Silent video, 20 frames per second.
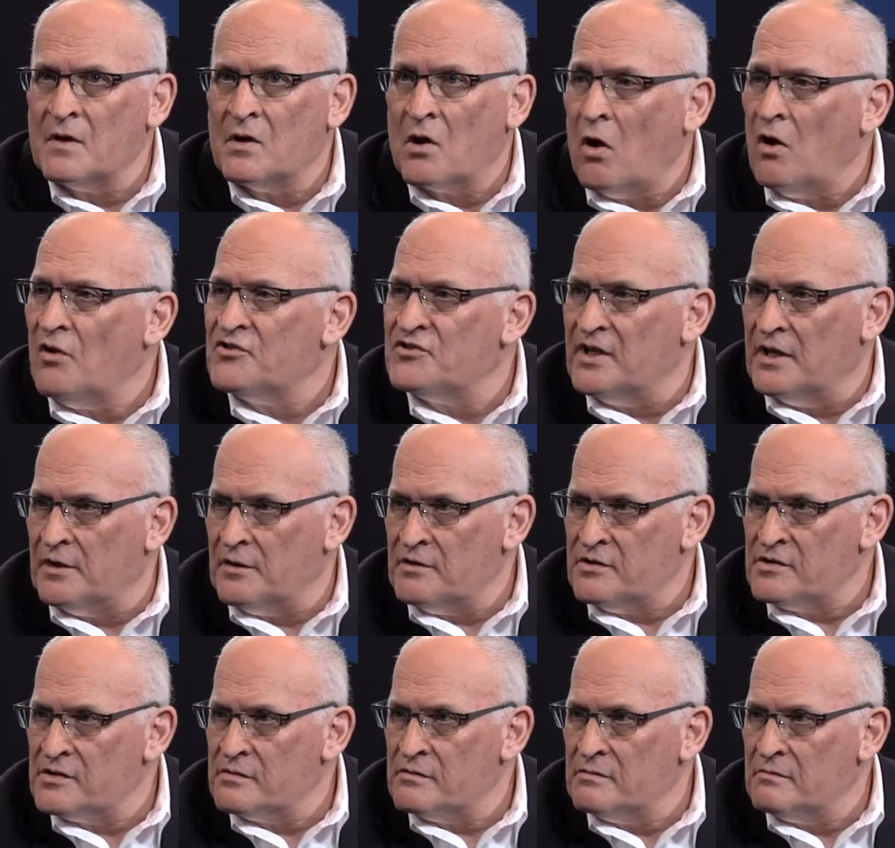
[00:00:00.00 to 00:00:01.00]
call
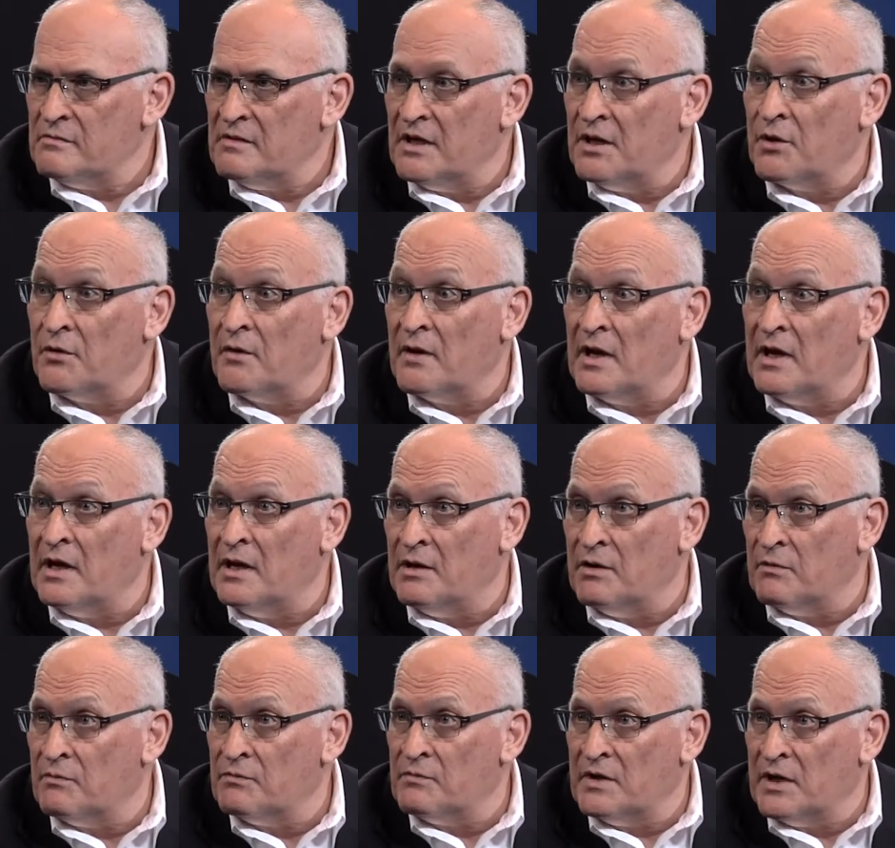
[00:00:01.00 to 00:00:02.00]
centers inter
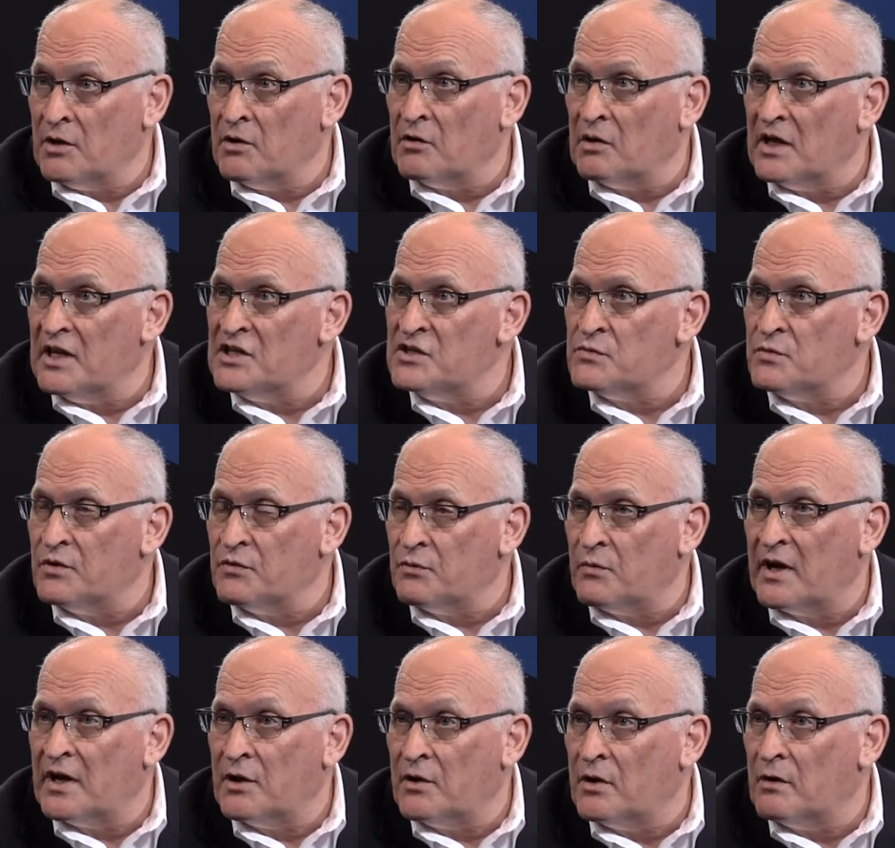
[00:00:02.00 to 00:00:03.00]
inter interlaced with
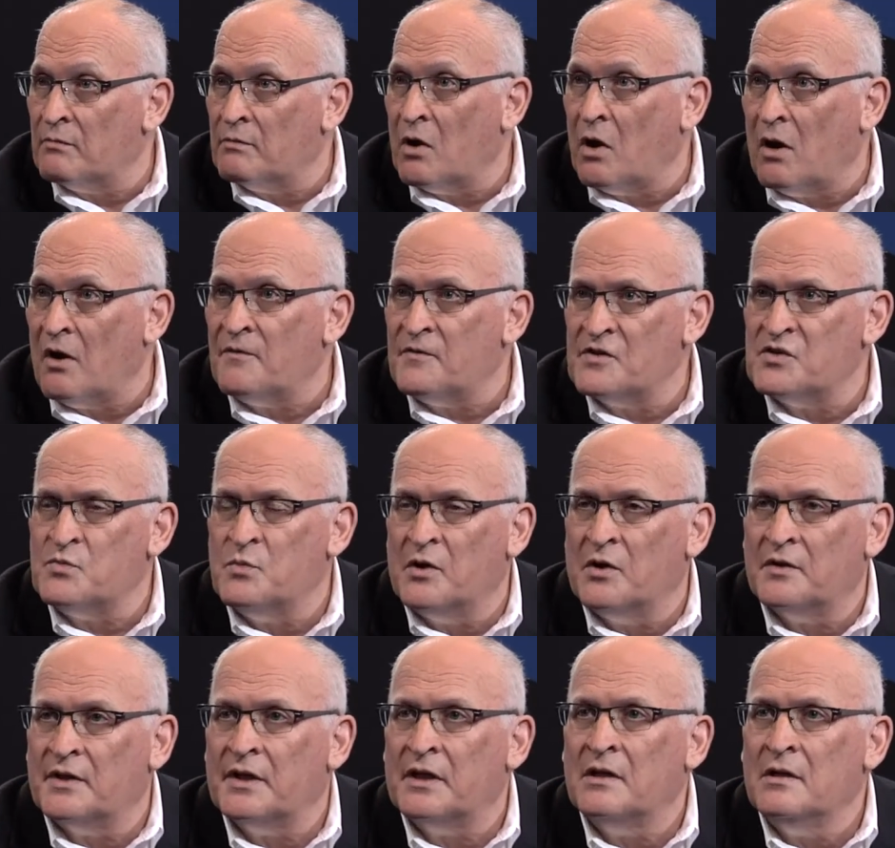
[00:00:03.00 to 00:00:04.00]
regular office
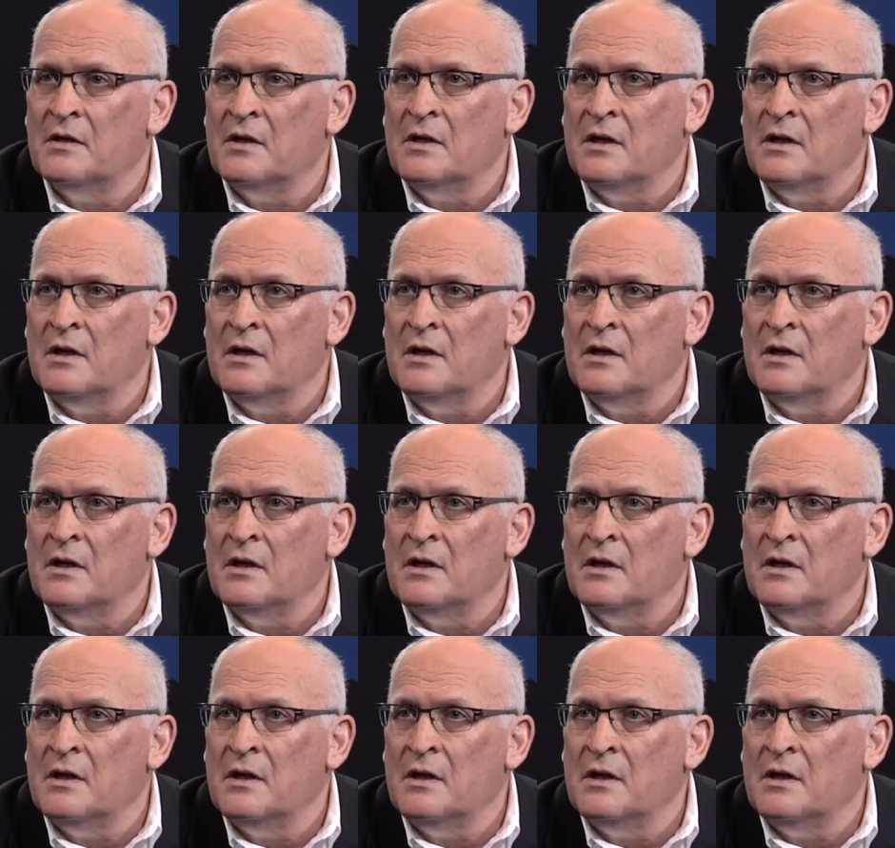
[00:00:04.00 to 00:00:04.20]
building,